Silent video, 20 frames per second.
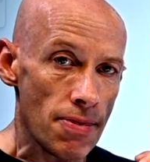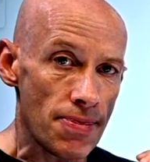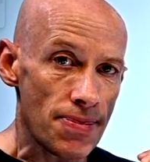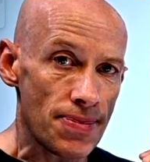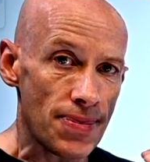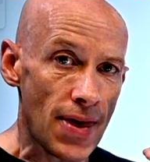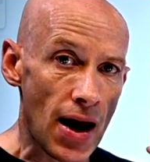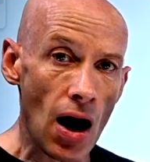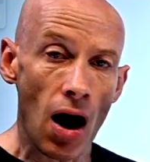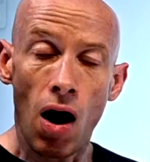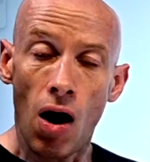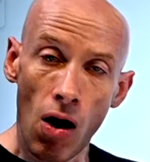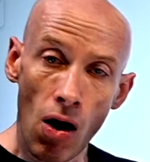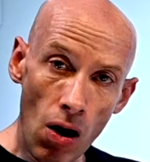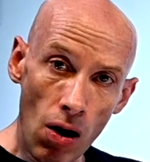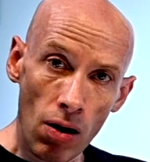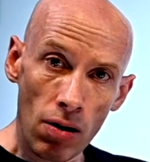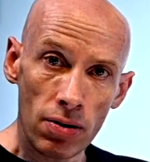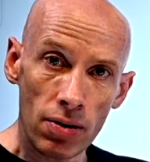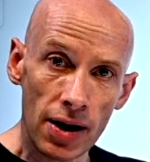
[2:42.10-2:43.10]
There
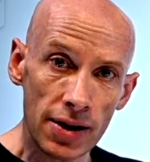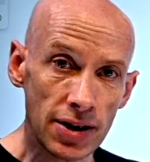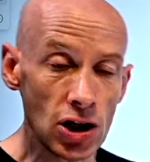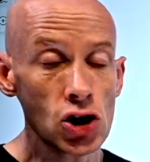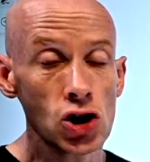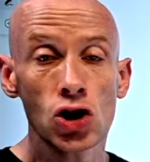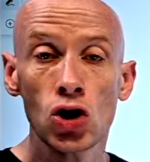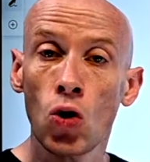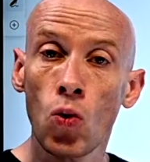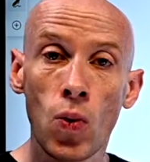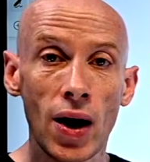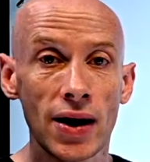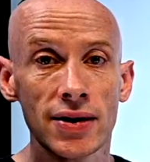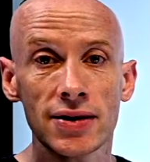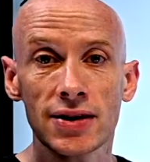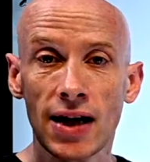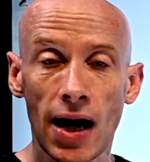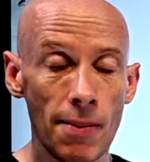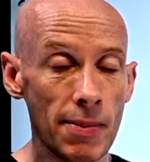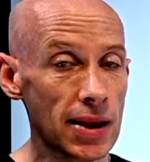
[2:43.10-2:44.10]
are additional ones
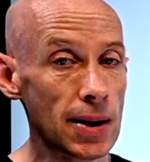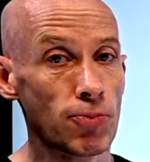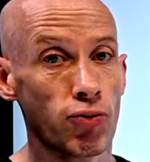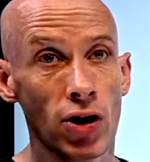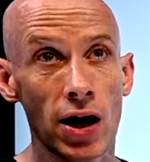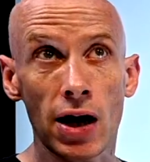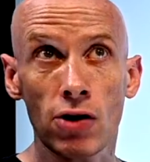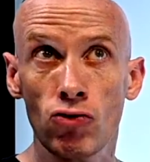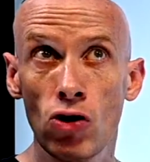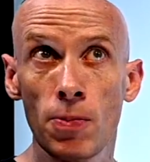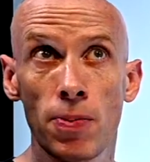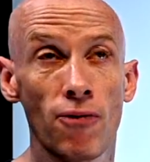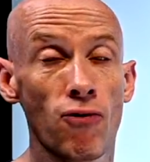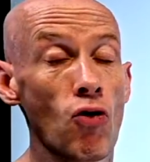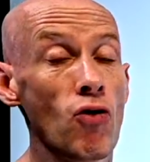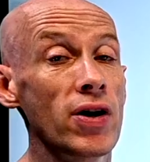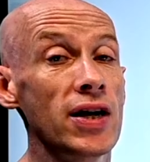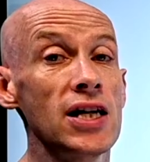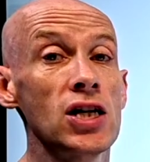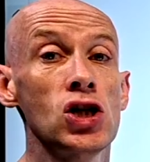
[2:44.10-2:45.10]
coming. The product group have
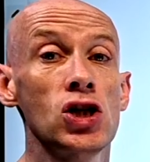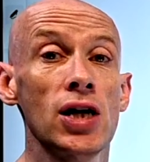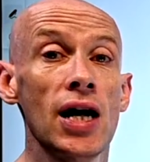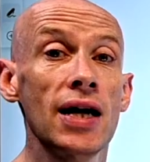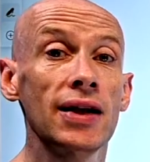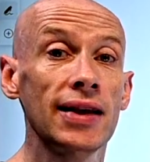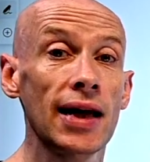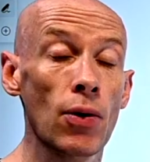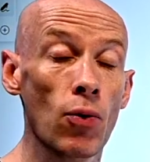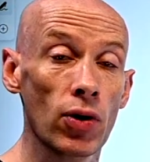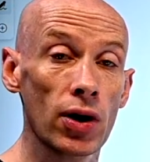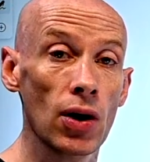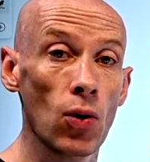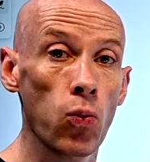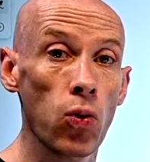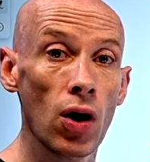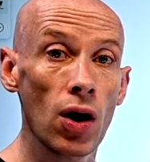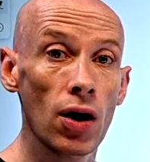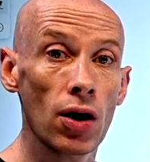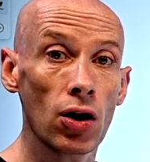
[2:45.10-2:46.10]
already shared they want to
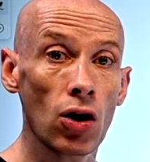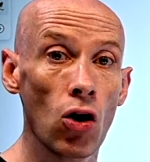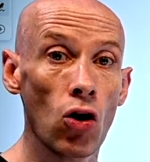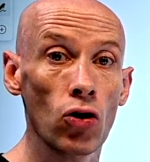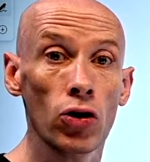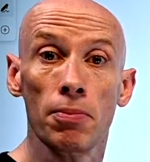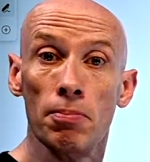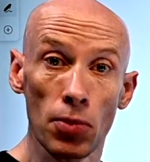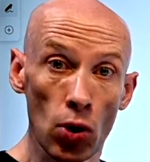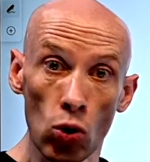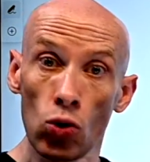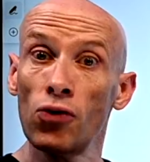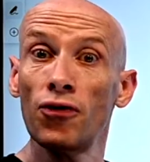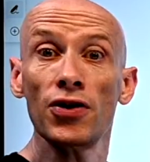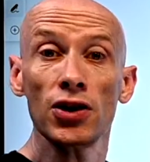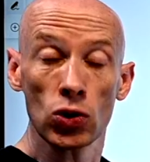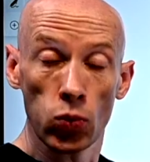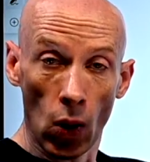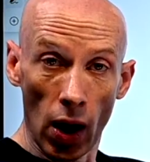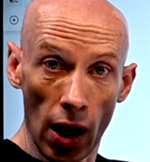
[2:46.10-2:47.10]
work on move
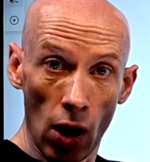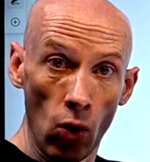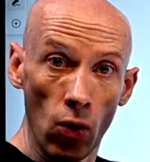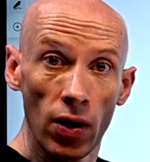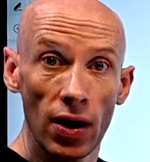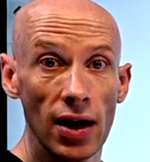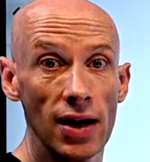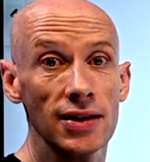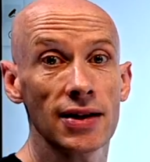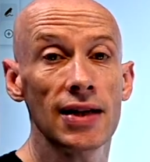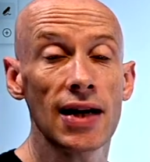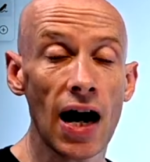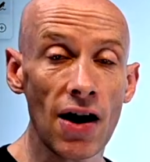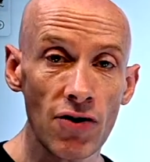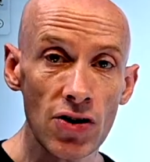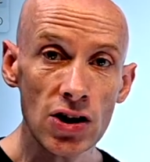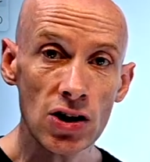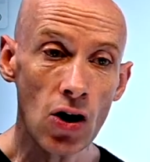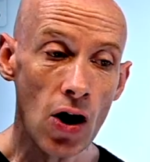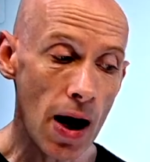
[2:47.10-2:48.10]
as well as another
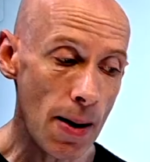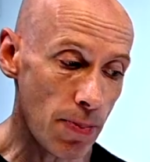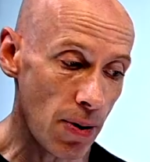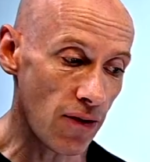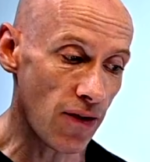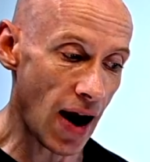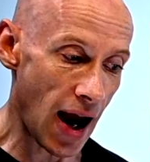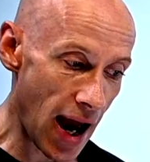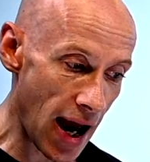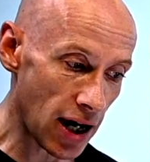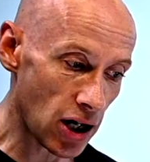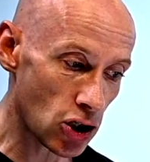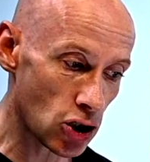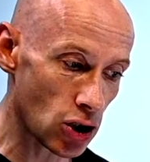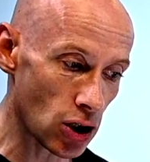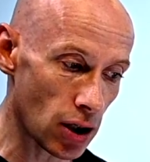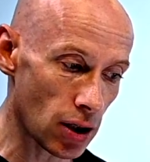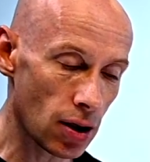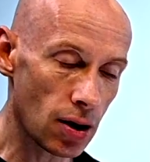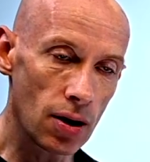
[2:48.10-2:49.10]
type of
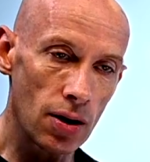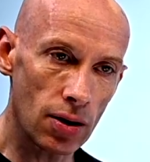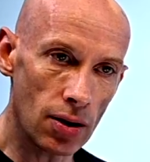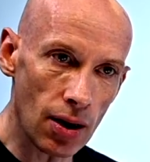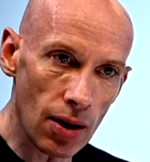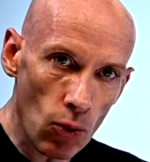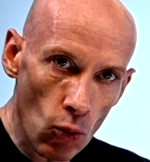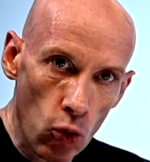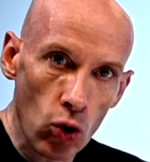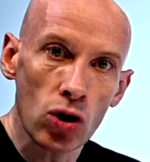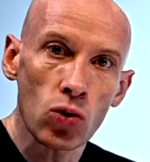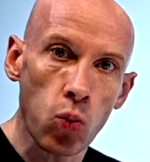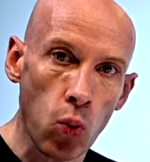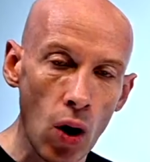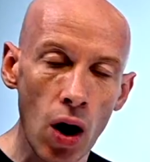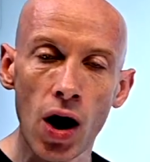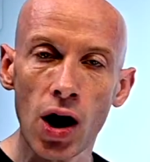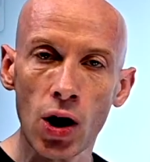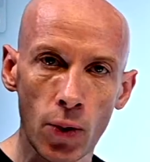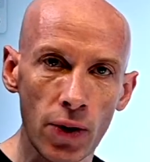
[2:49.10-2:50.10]
action that would
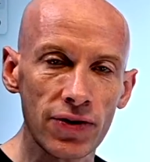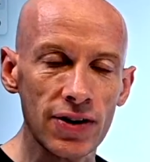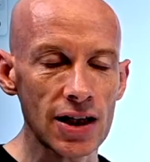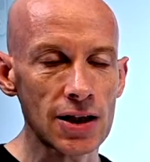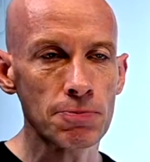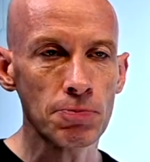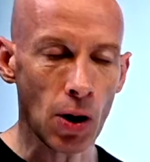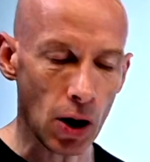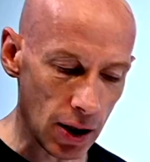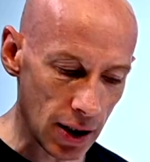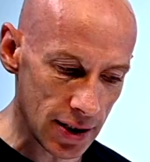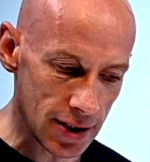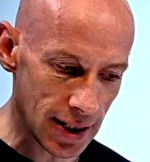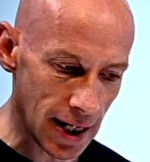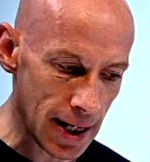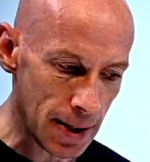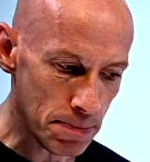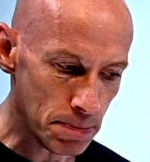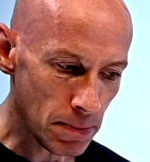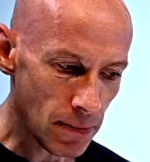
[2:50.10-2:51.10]
work with this
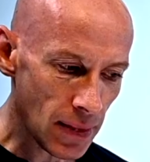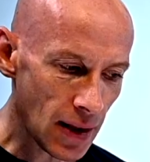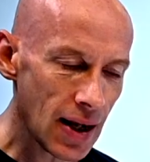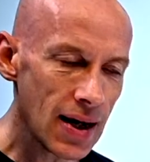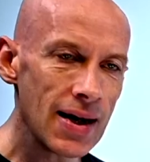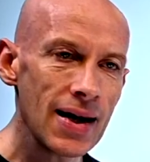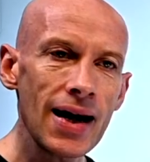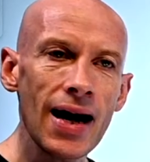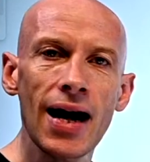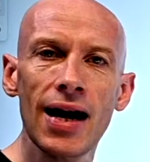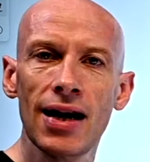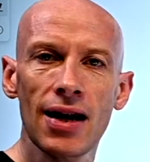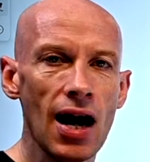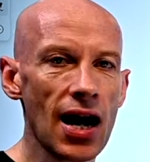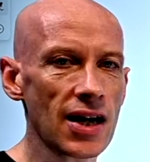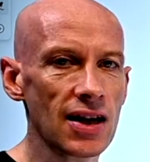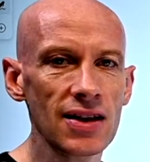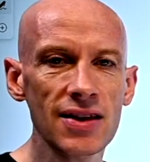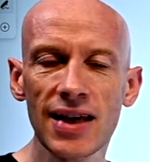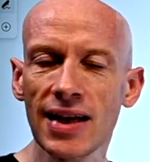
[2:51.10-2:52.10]
policy. And I
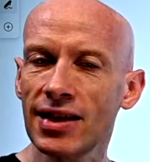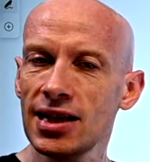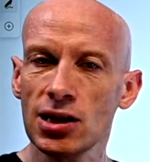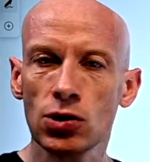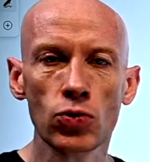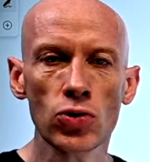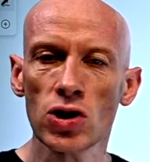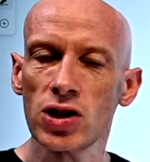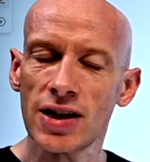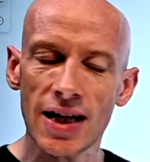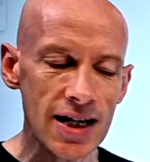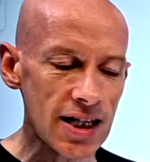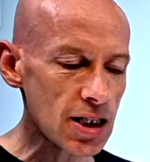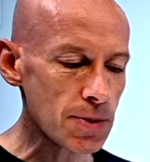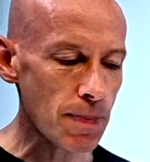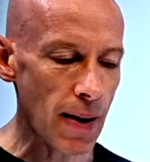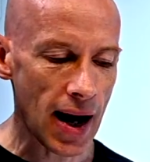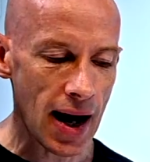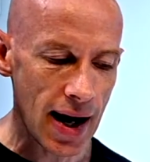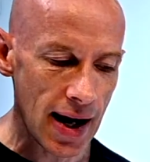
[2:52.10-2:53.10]
can think this will just
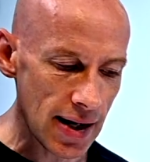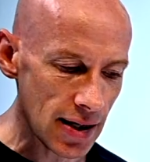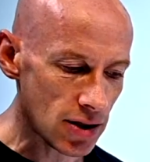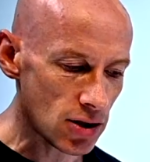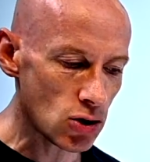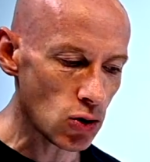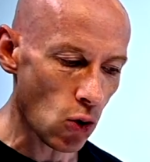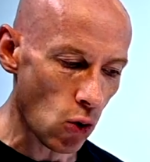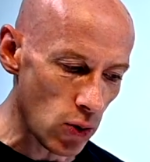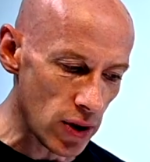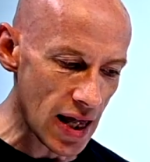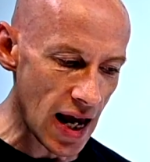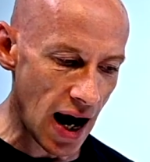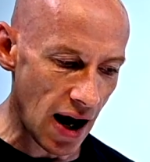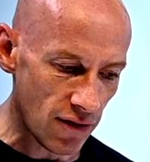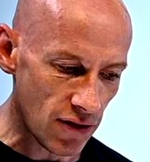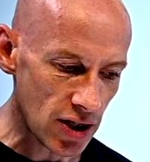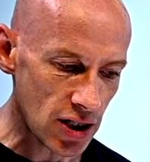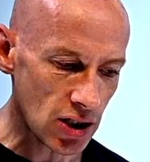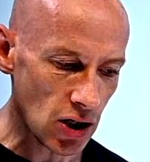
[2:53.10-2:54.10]
expand to all the
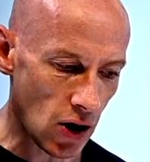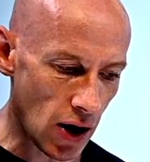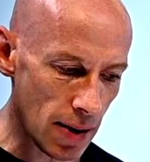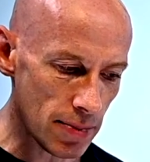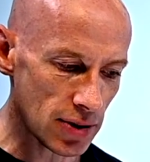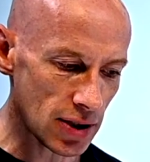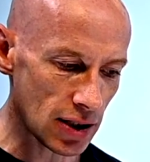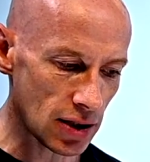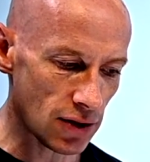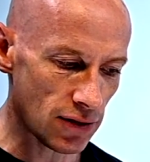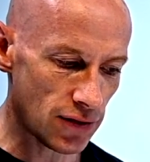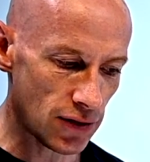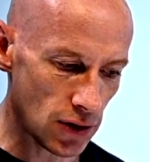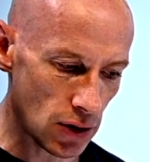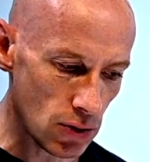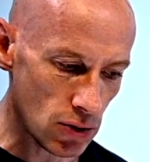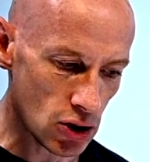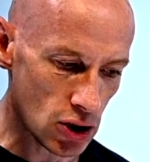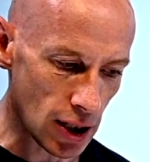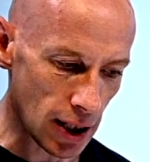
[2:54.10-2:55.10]
other types in the
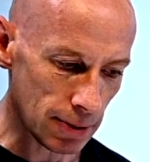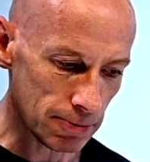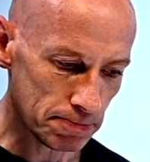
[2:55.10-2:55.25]
future.